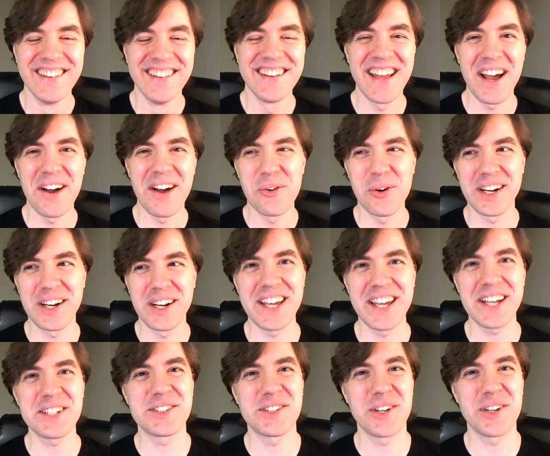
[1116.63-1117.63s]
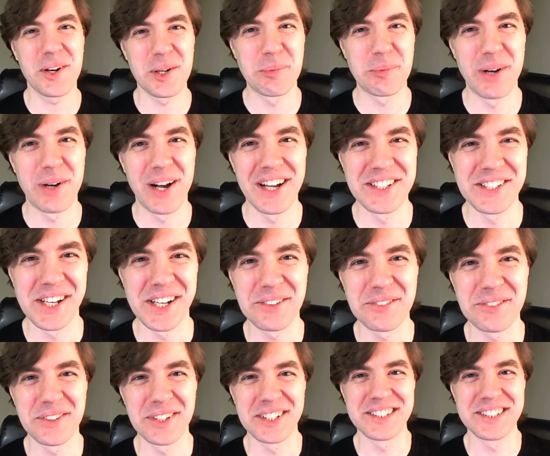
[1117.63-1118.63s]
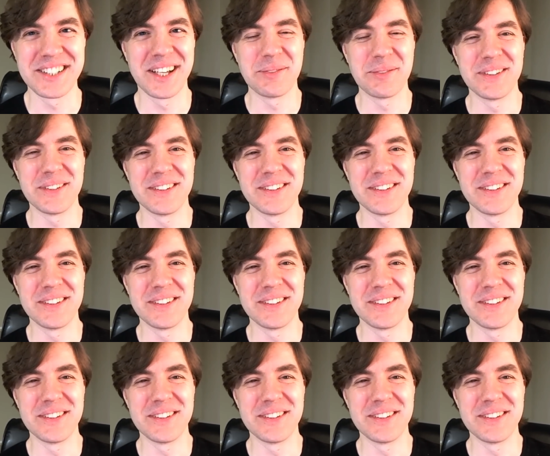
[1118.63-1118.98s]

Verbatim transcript: Yeah, or a Kickstarter it? project, for example.